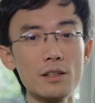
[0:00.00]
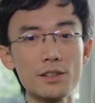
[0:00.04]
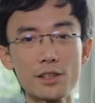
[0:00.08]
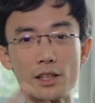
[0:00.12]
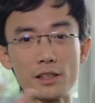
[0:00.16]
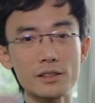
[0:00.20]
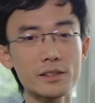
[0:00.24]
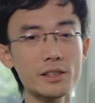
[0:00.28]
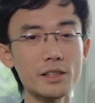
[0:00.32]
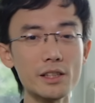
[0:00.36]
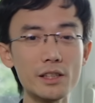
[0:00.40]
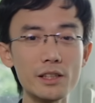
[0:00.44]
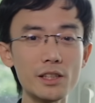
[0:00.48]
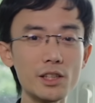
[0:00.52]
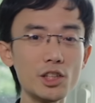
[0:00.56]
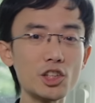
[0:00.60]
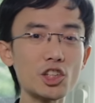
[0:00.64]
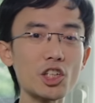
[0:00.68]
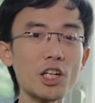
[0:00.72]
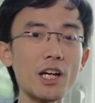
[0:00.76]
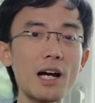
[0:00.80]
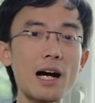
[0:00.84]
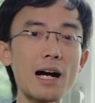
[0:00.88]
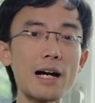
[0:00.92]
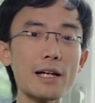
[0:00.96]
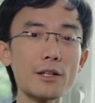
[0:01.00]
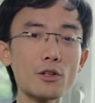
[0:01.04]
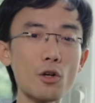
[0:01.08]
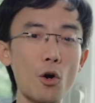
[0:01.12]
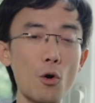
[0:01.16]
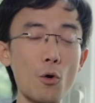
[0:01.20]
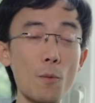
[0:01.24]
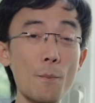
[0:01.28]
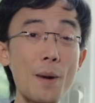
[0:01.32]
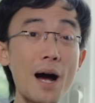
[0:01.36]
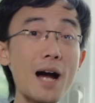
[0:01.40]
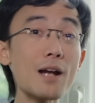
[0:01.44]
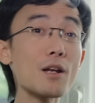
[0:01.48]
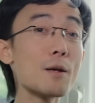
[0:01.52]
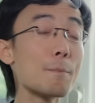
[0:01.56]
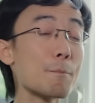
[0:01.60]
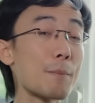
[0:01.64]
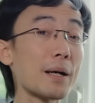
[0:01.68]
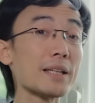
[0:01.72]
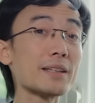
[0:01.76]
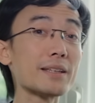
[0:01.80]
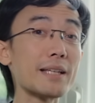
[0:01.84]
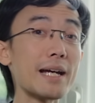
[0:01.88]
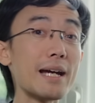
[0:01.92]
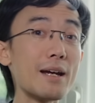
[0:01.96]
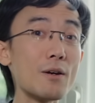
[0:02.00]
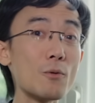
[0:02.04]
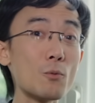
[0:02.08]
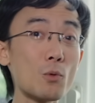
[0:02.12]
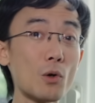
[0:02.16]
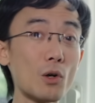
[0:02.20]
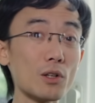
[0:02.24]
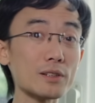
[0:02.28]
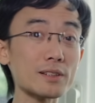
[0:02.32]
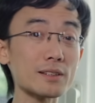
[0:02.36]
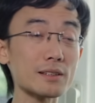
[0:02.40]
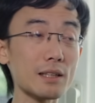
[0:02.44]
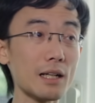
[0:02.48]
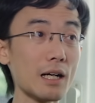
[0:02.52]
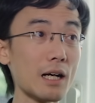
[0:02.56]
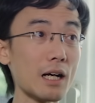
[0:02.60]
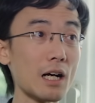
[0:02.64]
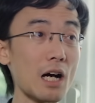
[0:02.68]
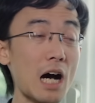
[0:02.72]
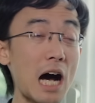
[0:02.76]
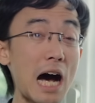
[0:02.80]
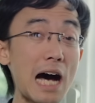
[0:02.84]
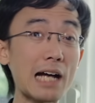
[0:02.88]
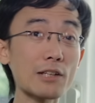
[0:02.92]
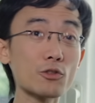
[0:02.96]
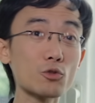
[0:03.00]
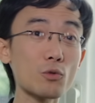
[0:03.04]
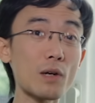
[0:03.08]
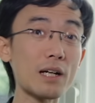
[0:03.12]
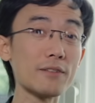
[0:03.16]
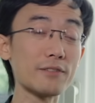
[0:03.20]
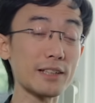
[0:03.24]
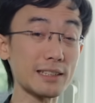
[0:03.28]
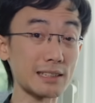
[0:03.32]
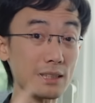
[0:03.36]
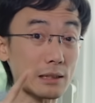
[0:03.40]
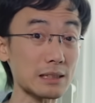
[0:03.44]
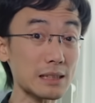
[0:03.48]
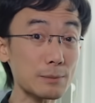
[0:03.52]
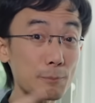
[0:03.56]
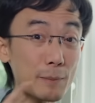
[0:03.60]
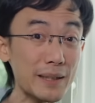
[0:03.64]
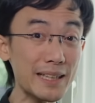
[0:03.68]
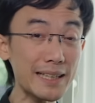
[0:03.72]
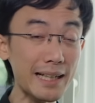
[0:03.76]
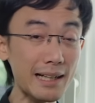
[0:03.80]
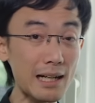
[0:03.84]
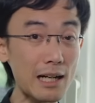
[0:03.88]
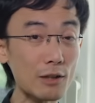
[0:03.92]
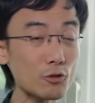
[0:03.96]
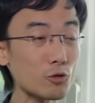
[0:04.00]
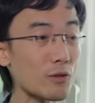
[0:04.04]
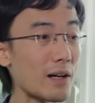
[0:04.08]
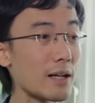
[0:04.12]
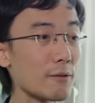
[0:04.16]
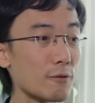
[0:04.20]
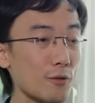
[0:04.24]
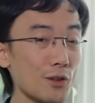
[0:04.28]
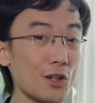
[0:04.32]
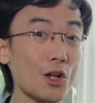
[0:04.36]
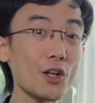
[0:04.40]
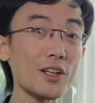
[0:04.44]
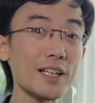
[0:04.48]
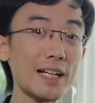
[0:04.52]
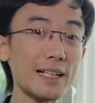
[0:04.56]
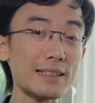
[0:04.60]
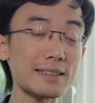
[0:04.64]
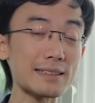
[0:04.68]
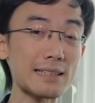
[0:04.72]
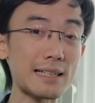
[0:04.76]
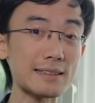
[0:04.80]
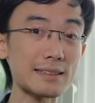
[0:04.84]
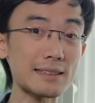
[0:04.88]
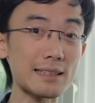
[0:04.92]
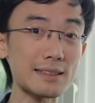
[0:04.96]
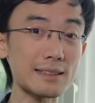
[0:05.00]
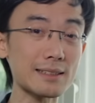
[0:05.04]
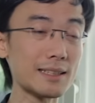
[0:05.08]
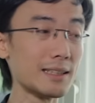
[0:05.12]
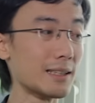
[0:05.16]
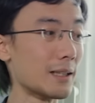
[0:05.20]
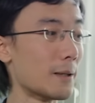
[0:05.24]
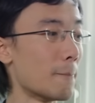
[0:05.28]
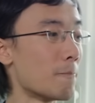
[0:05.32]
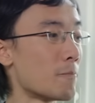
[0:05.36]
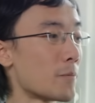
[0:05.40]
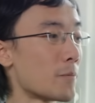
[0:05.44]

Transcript: LaCie DJI Copilot, but there was a hard drive. There's a spinning hard drive, not as SSD.